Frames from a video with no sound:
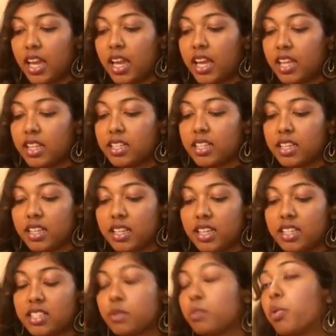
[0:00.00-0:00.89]
And
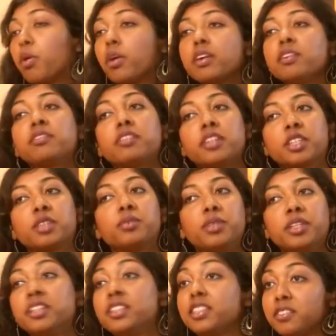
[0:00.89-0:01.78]
it's important for a
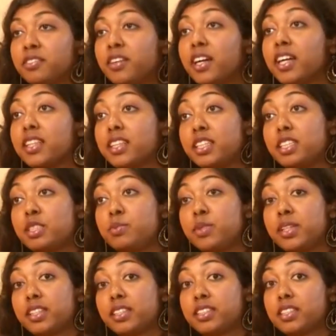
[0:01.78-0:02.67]
computer to find these
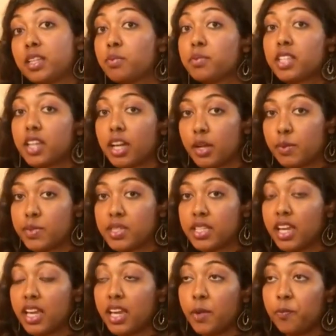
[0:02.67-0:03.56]
because sometimes